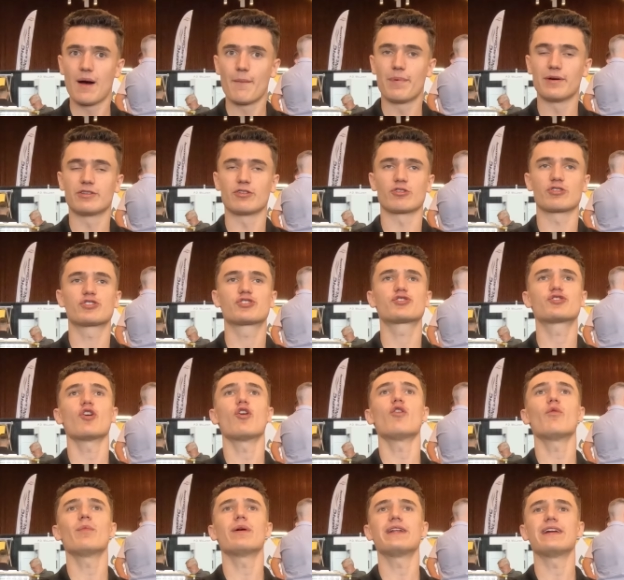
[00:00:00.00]
but there's
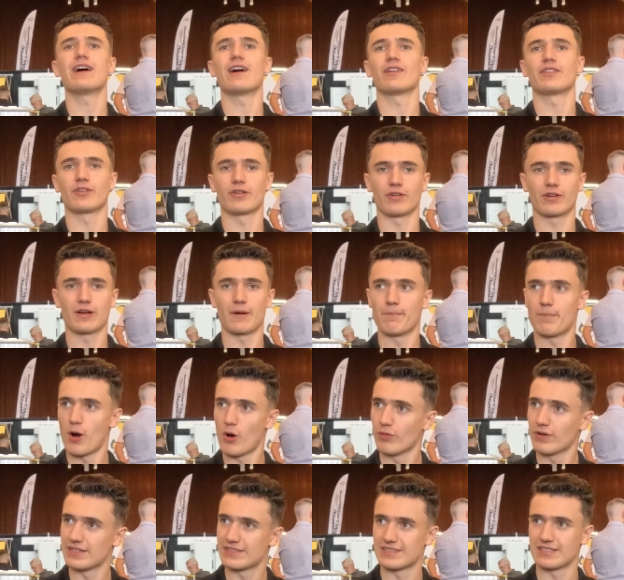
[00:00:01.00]
so many other
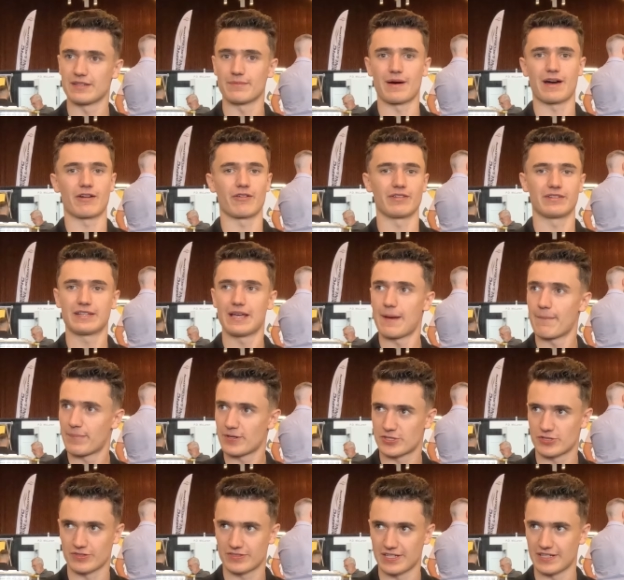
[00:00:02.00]
components in the battery,
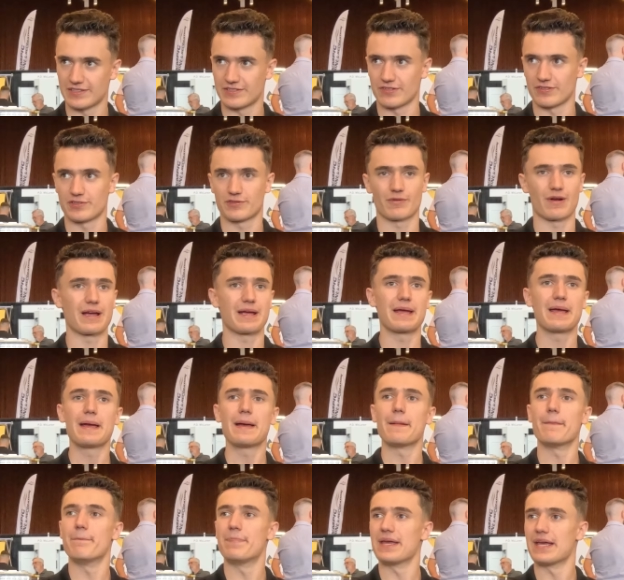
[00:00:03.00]
temperature sensors, right?
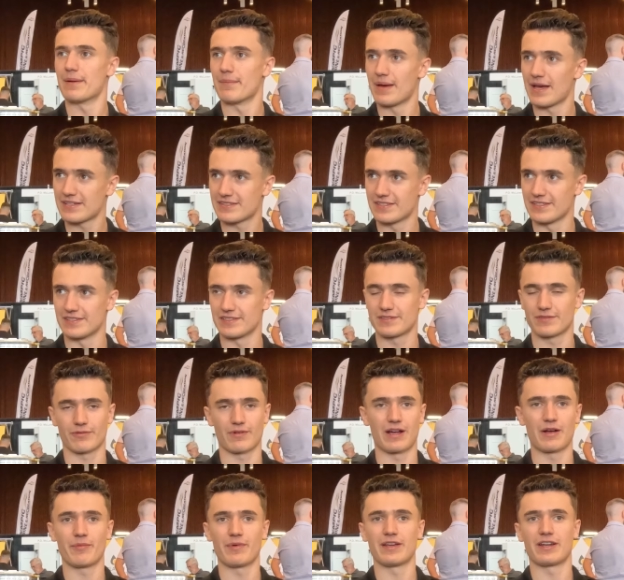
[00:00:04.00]
Mm-hmm. BMSs,
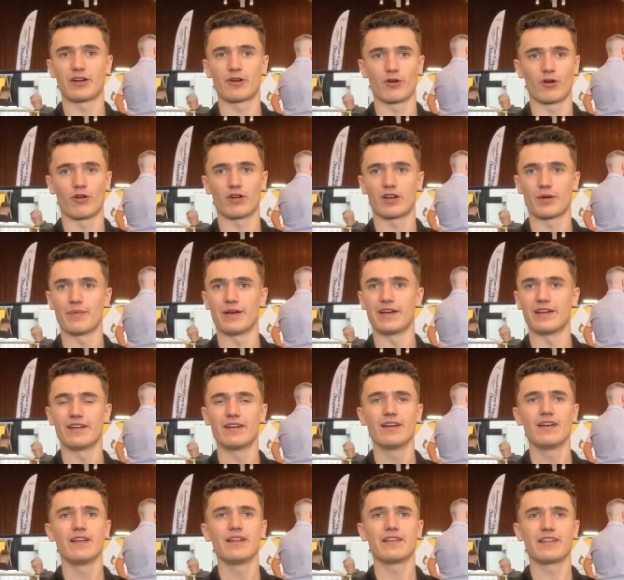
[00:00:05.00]
right? Yep. We had a girl come in
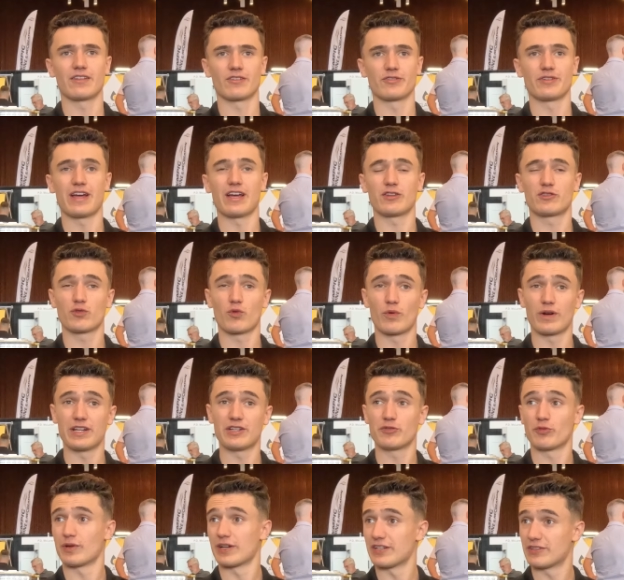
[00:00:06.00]
the other day,
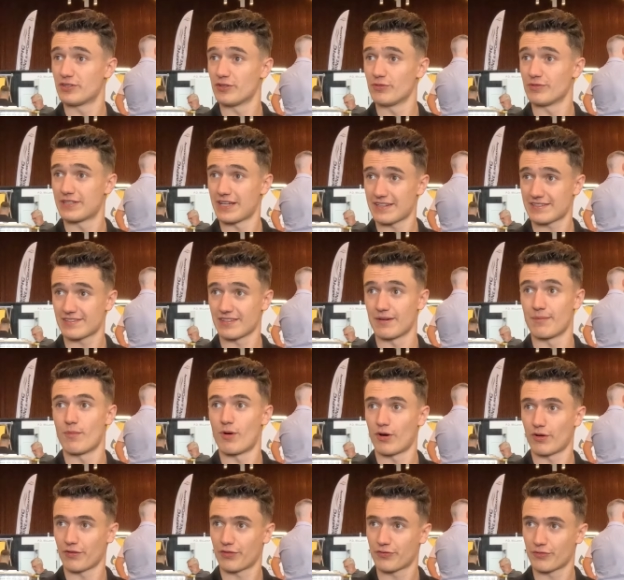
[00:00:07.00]
2022 Tesla
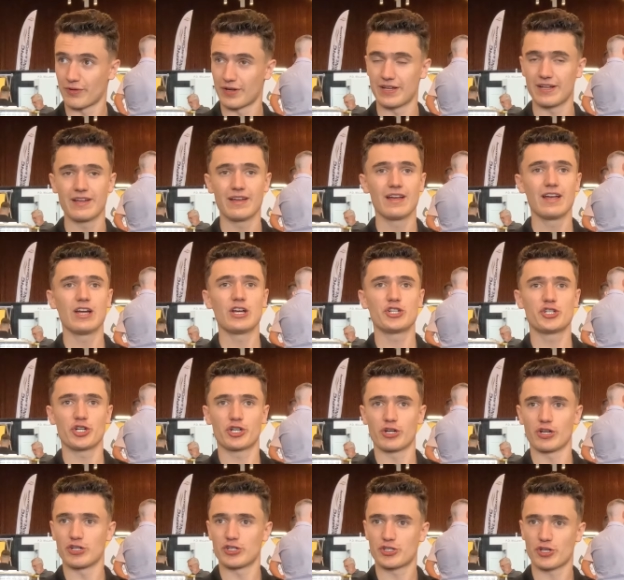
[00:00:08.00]
Model 3. She
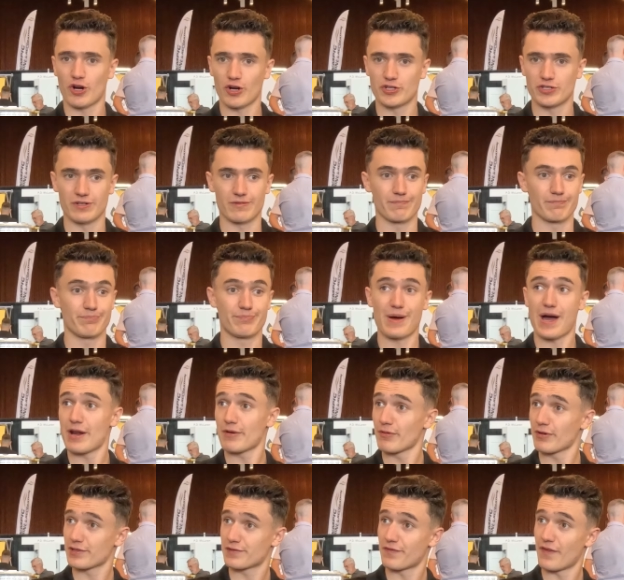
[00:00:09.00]
couldn't charge it.
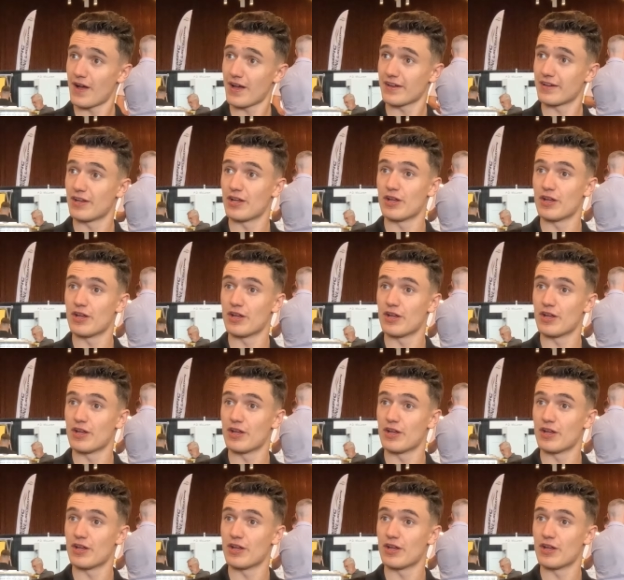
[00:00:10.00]
Battery was fine.